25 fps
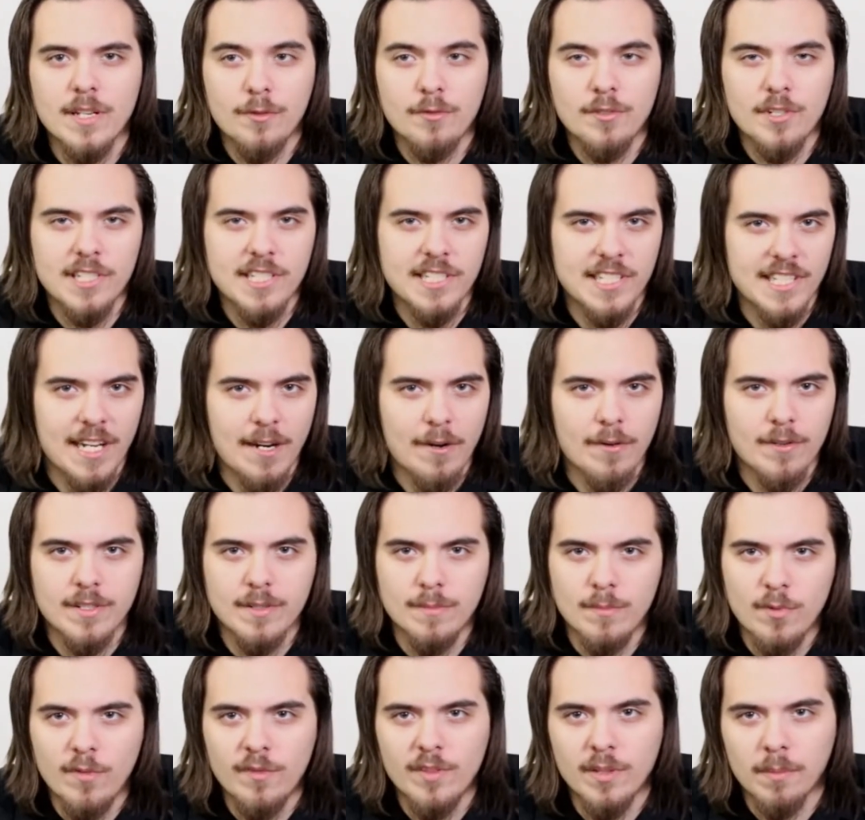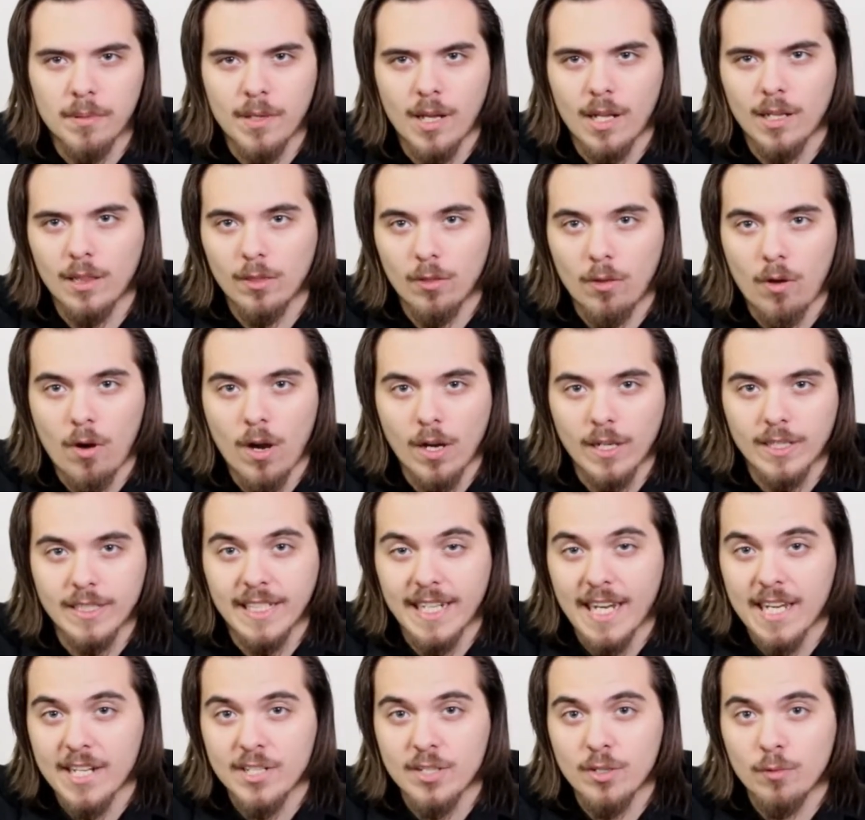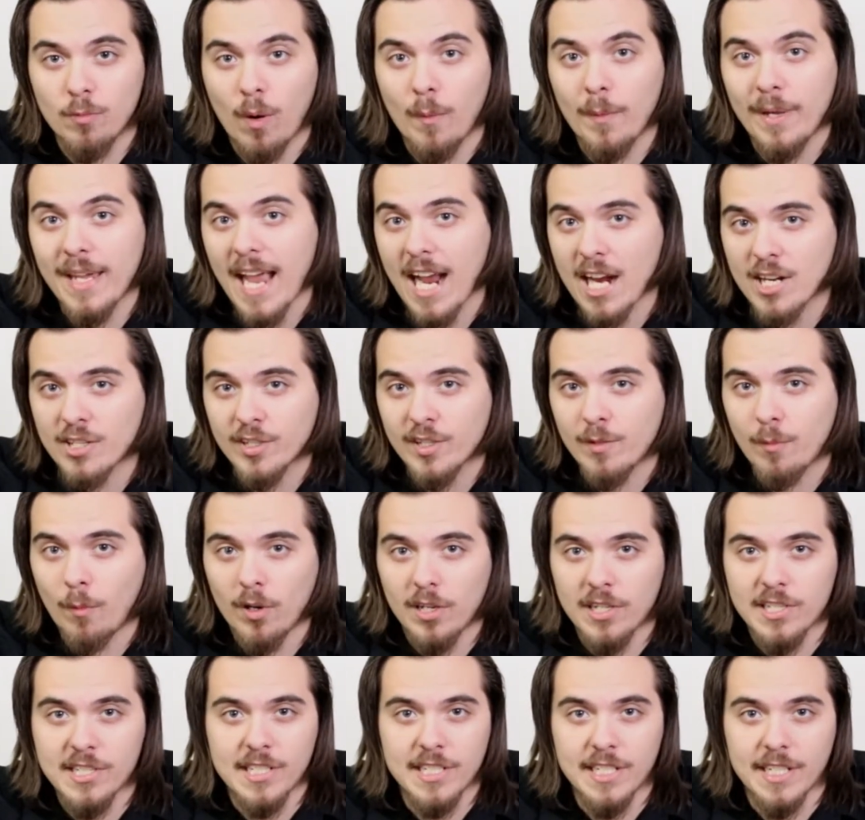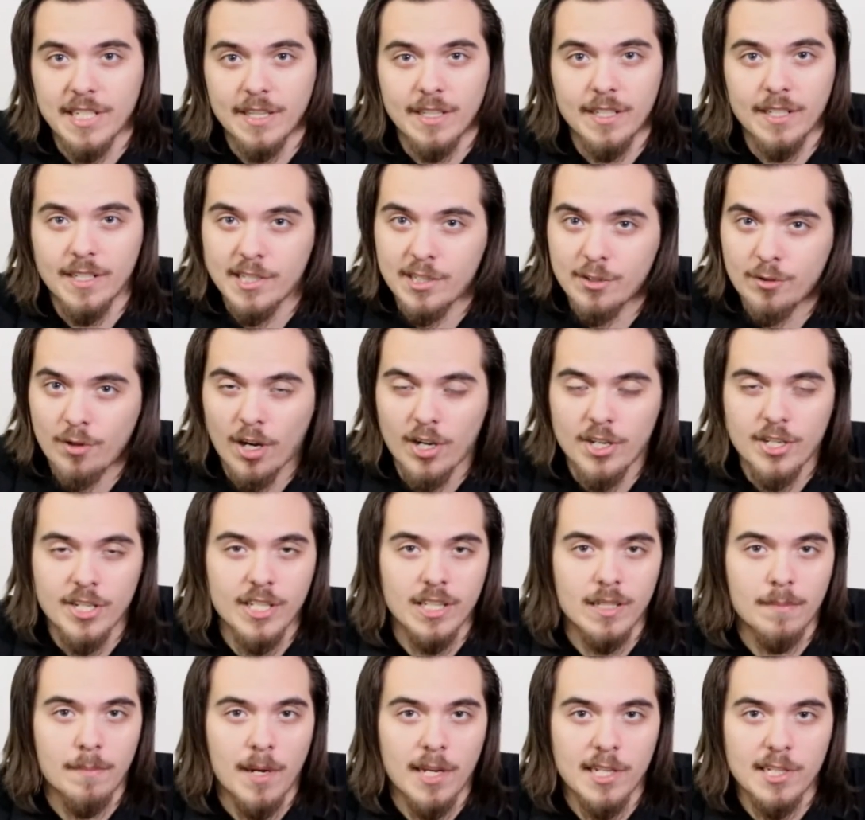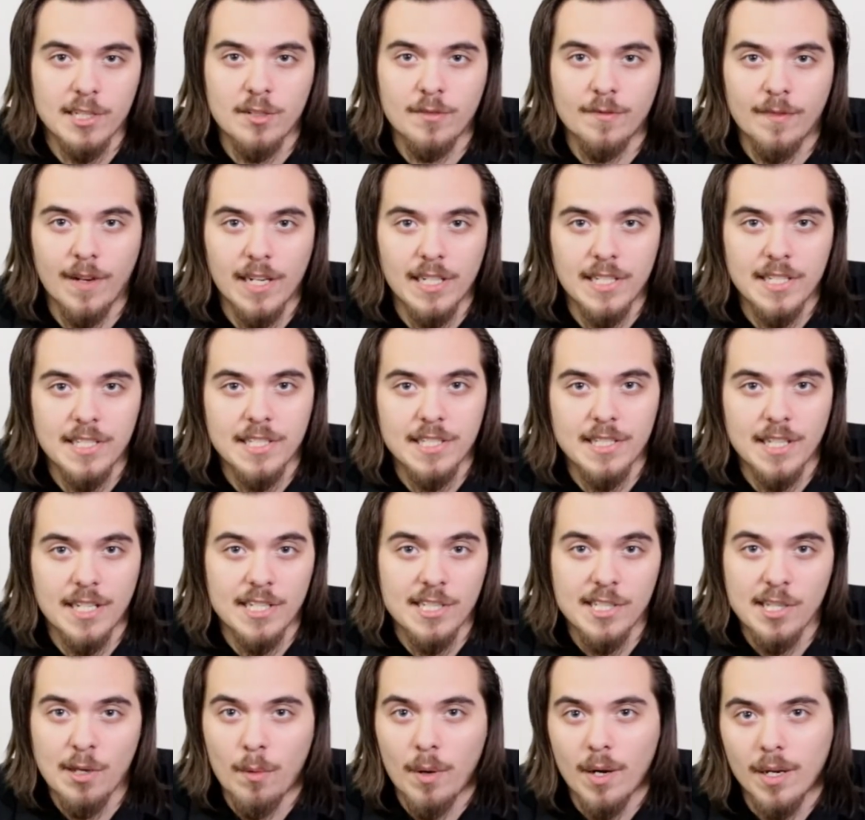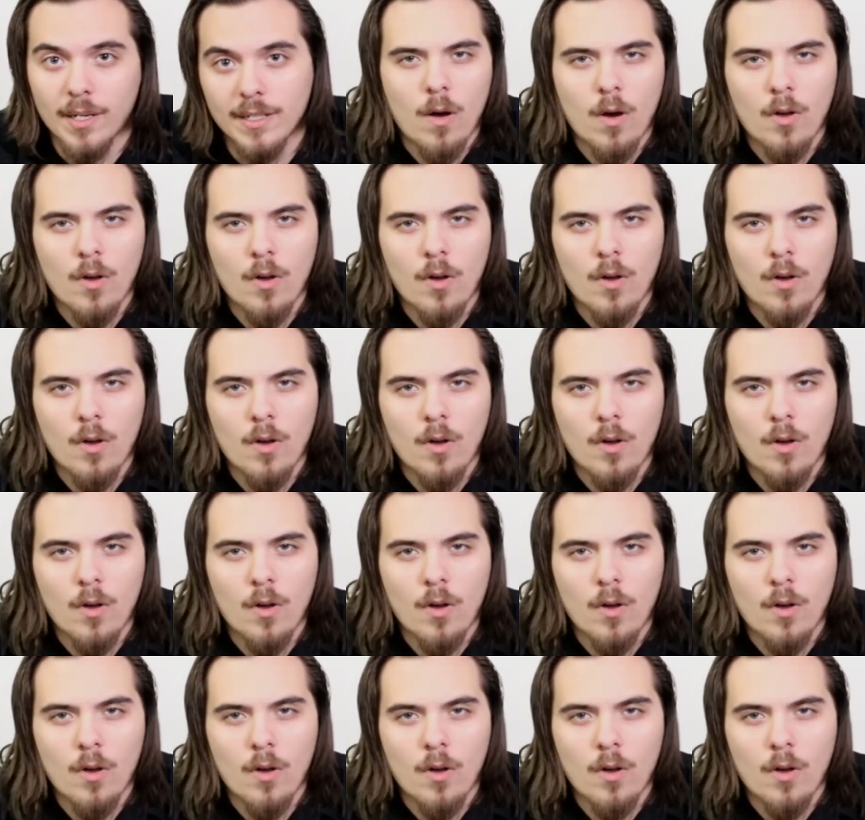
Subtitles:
They're just there to move the plot along to get to what we actually want to see, the destruction, the monster fights, and so on.